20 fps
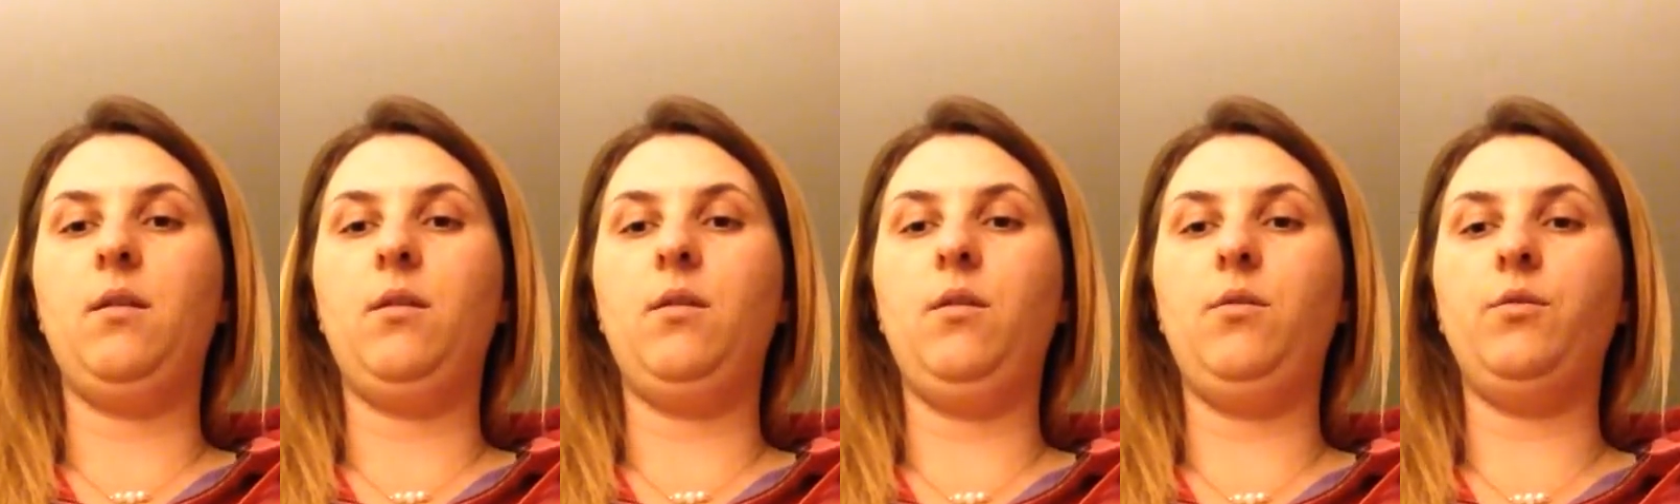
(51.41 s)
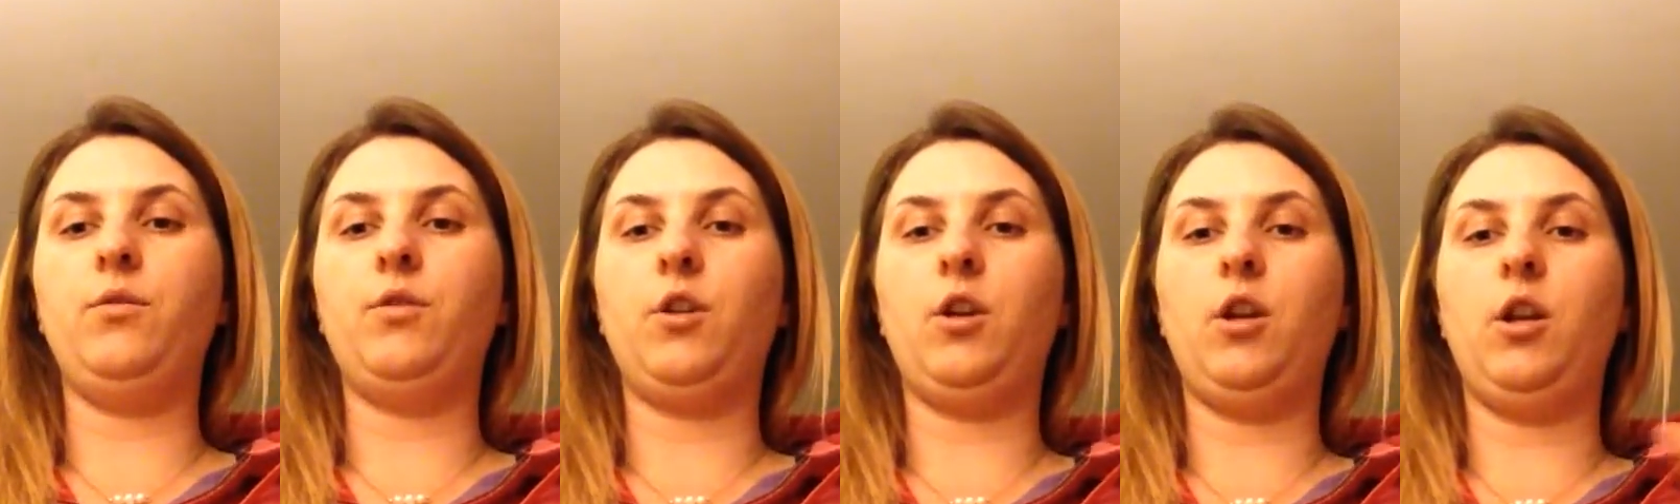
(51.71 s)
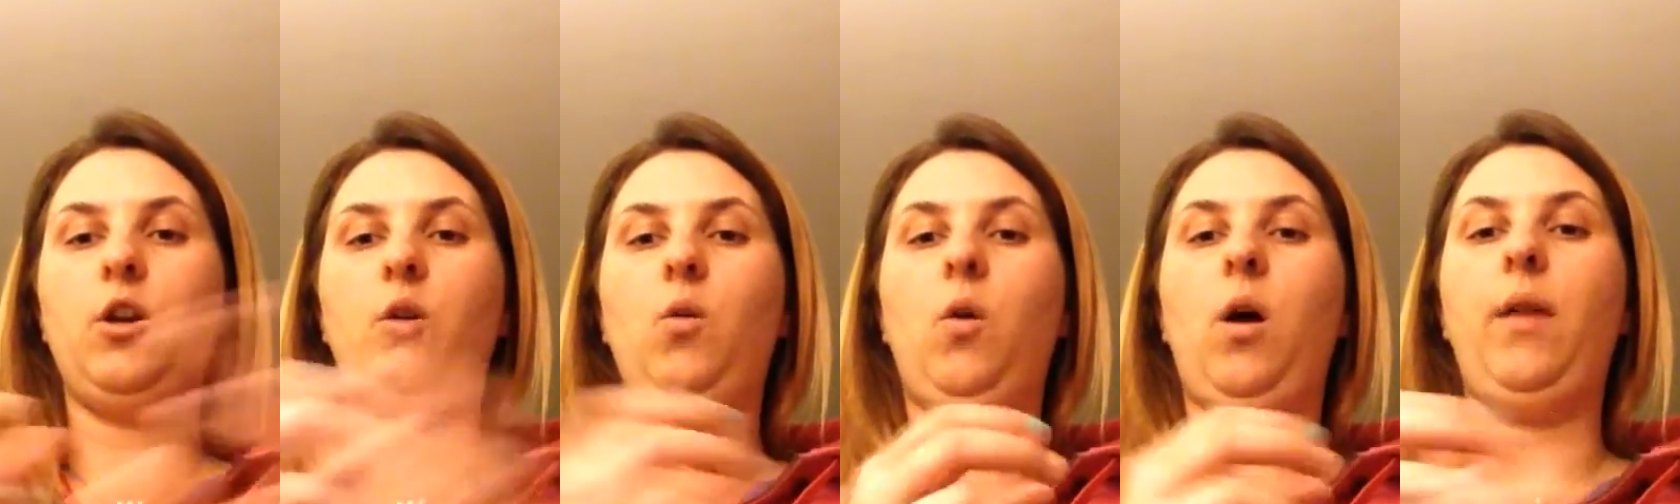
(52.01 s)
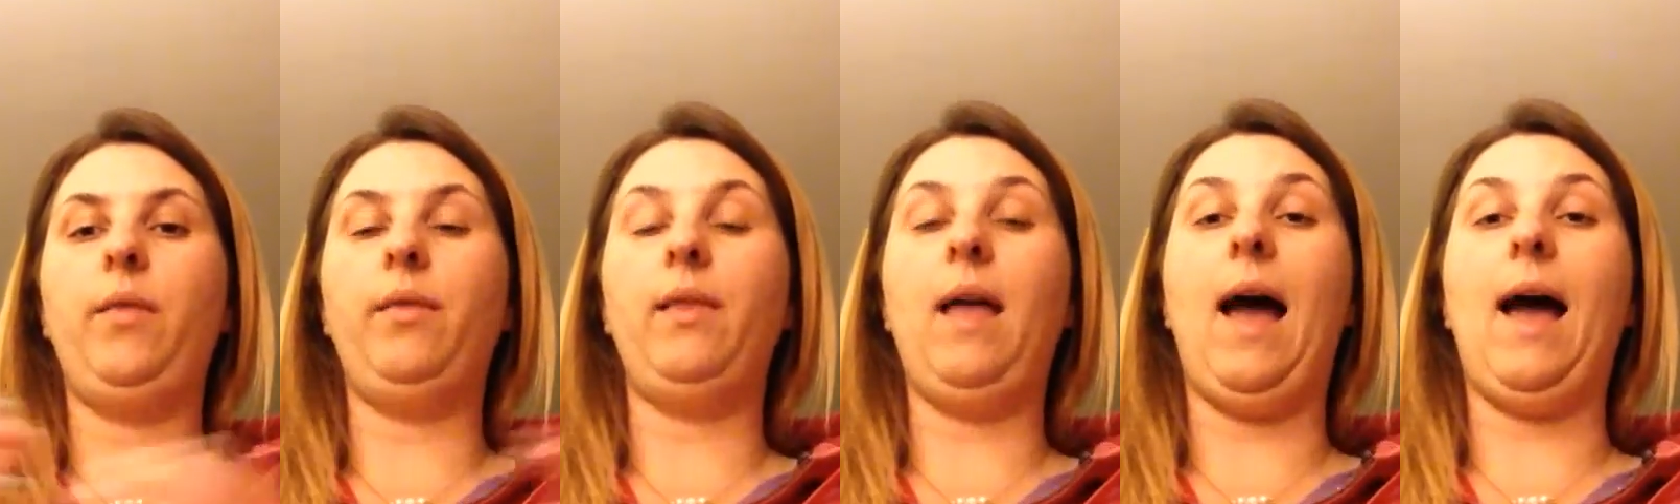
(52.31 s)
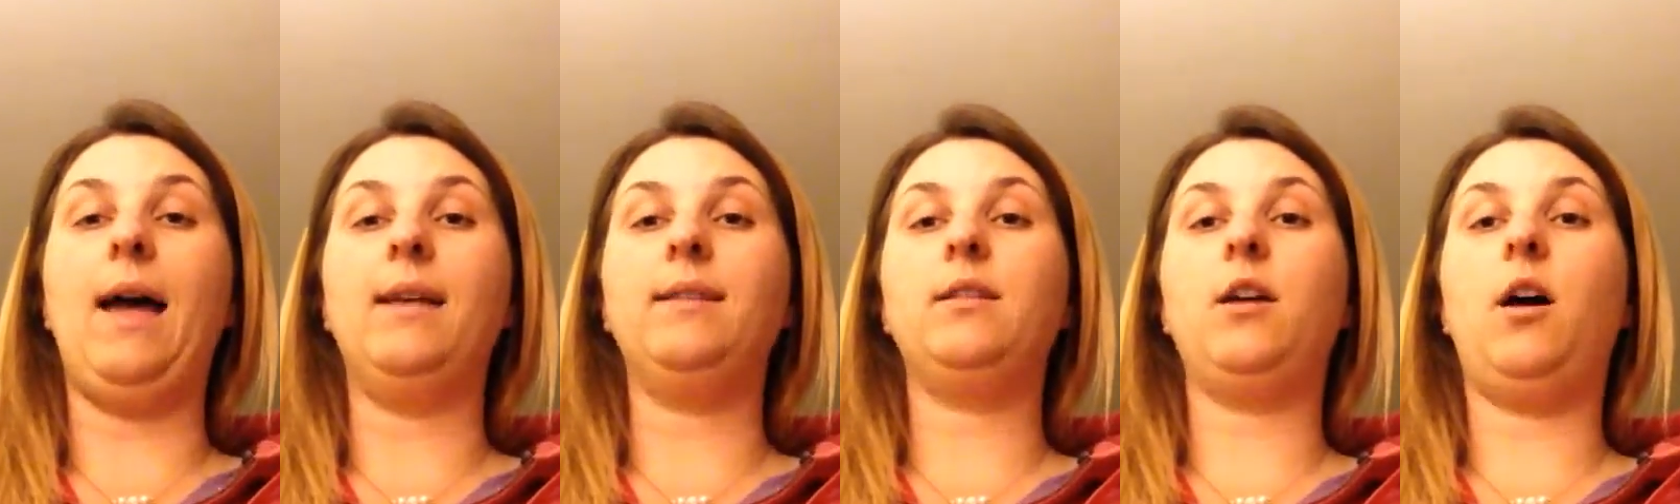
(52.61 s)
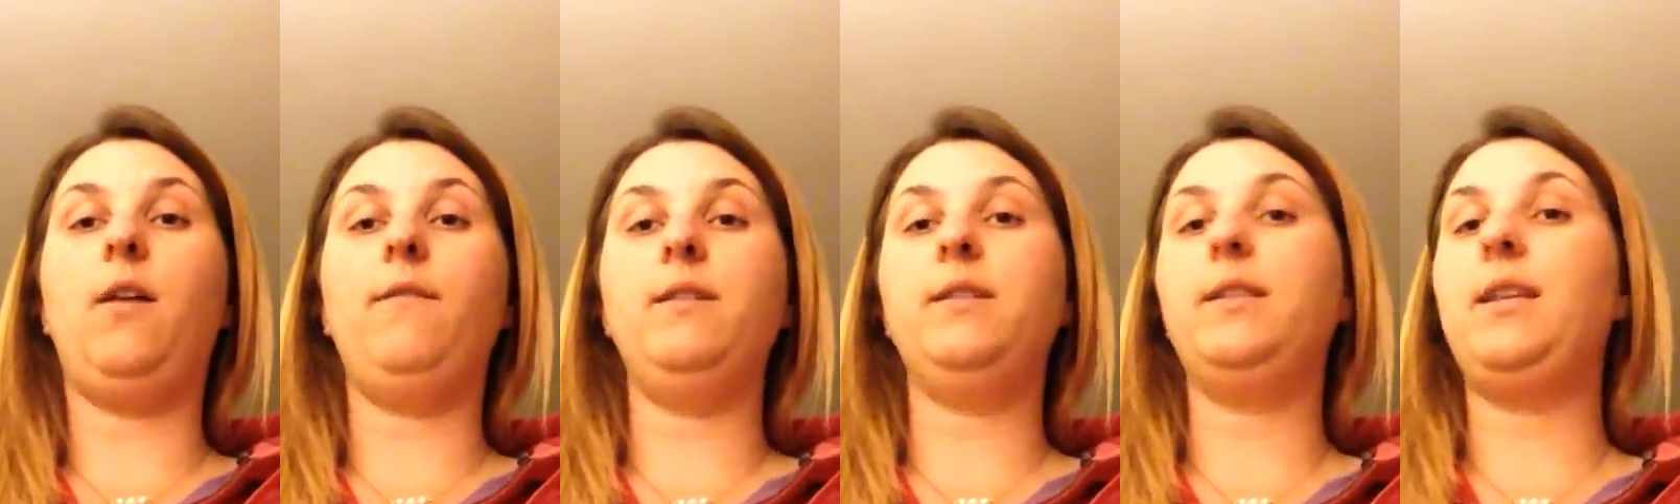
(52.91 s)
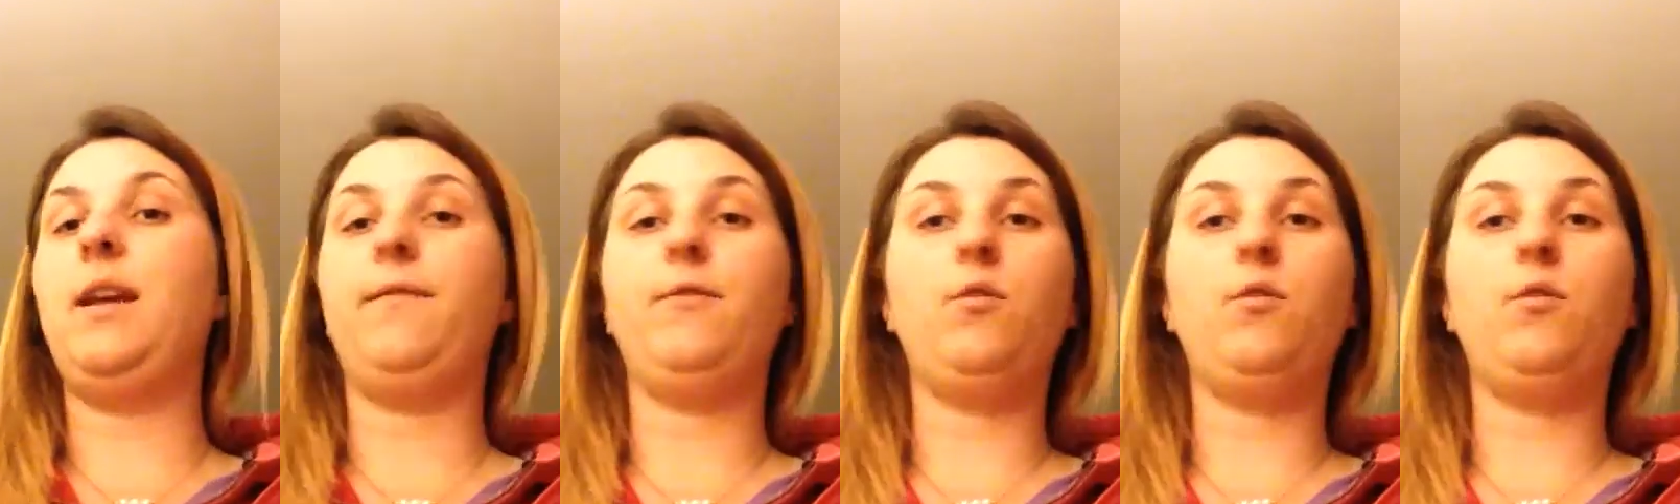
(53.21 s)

those are going to go on last. Obviously,